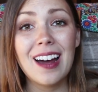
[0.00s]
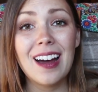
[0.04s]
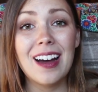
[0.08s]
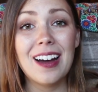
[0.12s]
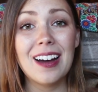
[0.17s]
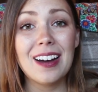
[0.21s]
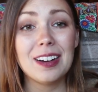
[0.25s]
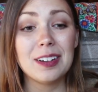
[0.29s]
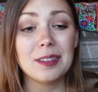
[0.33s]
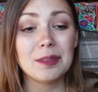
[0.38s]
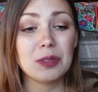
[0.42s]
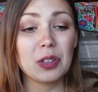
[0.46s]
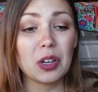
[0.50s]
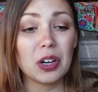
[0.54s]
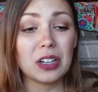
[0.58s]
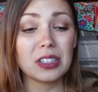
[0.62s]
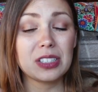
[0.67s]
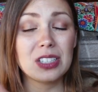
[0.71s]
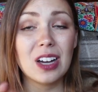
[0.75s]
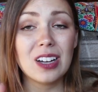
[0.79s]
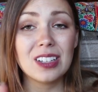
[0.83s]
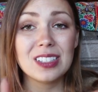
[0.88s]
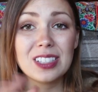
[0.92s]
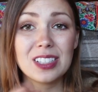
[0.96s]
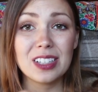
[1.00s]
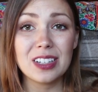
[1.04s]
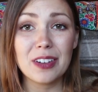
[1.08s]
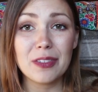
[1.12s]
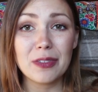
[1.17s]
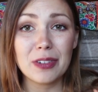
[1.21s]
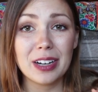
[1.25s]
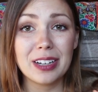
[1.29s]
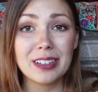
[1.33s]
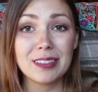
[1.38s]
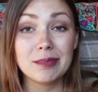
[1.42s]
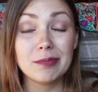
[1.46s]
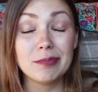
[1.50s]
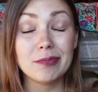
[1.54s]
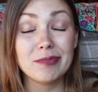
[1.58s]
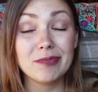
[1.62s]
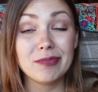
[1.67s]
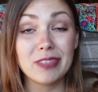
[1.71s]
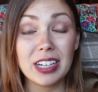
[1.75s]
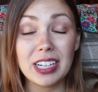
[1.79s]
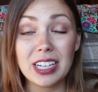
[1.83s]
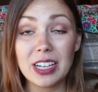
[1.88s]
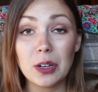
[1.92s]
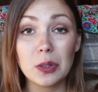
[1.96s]
Um, there are tons of different
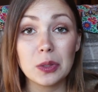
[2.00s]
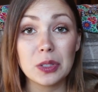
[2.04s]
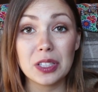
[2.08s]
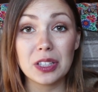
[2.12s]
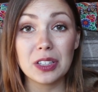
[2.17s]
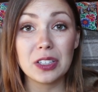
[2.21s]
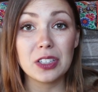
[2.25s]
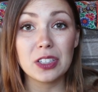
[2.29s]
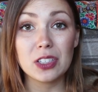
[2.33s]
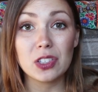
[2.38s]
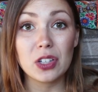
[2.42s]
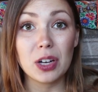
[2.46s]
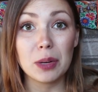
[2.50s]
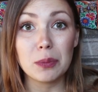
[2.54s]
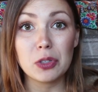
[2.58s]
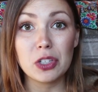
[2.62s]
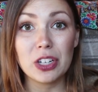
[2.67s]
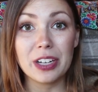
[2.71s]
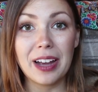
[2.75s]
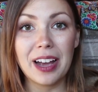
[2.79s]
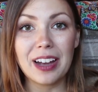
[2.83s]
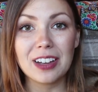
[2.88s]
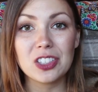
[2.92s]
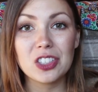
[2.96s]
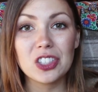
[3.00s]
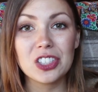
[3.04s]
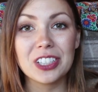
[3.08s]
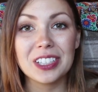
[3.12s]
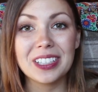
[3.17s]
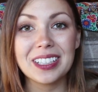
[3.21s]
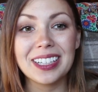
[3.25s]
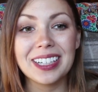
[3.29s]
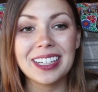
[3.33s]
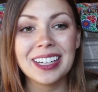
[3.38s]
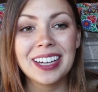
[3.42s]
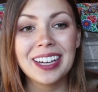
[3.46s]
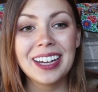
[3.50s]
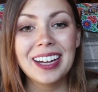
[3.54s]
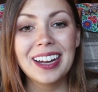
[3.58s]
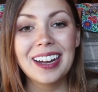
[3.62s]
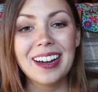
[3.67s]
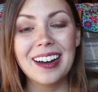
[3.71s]
videos in the description actually.